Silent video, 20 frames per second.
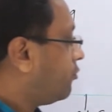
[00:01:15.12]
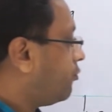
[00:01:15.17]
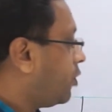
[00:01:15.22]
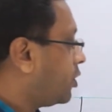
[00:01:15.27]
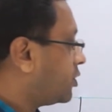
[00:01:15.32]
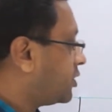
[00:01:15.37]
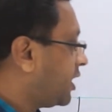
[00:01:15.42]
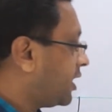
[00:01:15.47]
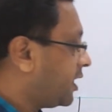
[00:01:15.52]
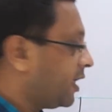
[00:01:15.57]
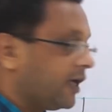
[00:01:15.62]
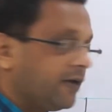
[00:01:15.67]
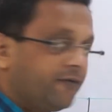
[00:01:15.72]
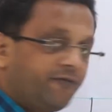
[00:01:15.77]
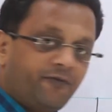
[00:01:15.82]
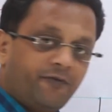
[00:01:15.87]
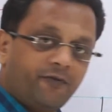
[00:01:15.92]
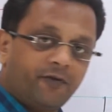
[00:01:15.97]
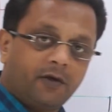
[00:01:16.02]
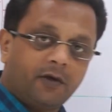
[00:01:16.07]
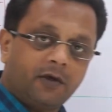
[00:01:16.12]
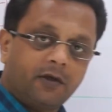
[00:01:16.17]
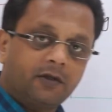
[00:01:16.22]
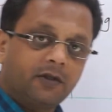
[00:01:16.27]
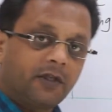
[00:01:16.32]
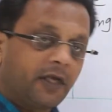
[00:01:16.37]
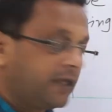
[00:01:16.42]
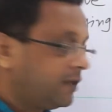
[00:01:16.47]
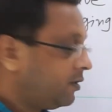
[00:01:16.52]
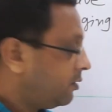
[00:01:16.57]
was at F,
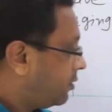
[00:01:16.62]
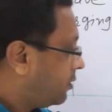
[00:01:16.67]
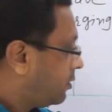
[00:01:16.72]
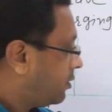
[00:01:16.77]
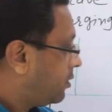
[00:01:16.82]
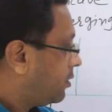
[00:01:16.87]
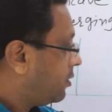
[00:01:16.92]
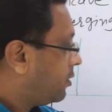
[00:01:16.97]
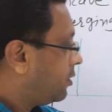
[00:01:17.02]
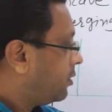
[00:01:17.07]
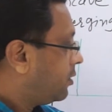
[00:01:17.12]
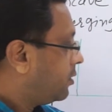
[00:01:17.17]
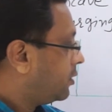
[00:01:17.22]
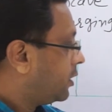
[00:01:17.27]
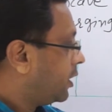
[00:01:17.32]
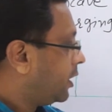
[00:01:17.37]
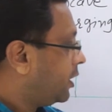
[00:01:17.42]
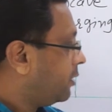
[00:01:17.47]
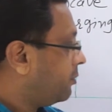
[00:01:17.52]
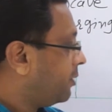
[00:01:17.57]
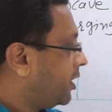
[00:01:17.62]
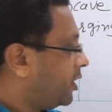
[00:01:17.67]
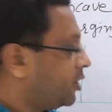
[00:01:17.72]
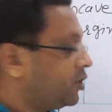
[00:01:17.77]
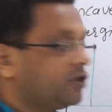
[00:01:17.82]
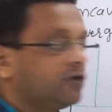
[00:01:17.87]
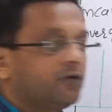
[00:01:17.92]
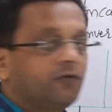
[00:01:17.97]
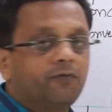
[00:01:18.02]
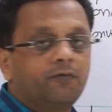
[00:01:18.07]
then the
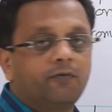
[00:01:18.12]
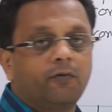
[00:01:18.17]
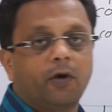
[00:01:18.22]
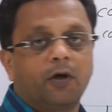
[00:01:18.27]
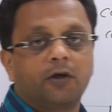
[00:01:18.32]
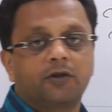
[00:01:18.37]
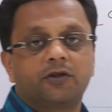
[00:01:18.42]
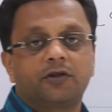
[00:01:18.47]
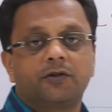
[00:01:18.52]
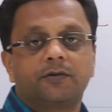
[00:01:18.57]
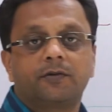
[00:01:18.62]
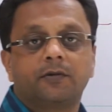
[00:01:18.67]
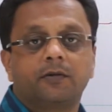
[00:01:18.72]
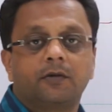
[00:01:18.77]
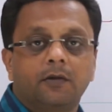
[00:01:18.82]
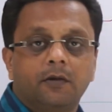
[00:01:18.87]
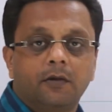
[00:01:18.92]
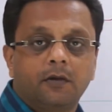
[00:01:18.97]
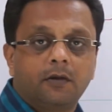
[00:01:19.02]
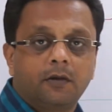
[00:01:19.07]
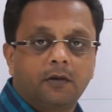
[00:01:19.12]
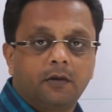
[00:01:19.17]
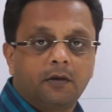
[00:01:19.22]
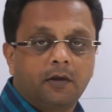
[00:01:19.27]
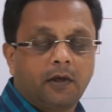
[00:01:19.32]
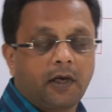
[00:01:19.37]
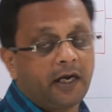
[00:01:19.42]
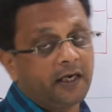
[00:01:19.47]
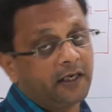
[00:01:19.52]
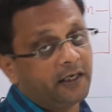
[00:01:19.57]
image was
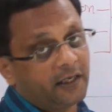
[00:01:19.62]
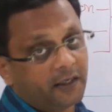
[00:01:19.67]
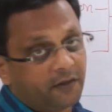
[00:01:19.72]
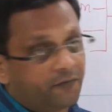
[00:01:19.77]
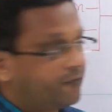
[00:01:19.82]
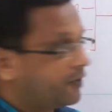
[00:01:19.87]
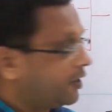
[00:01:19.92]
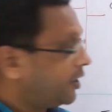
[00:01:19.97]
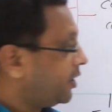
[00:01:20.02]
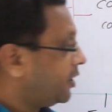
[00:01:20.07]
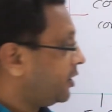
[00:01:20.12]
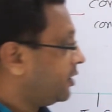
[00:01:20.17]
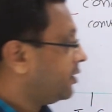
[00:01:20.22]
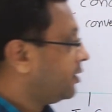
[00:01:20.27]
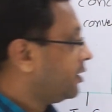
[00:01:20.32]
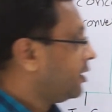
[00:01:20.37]
at infinity.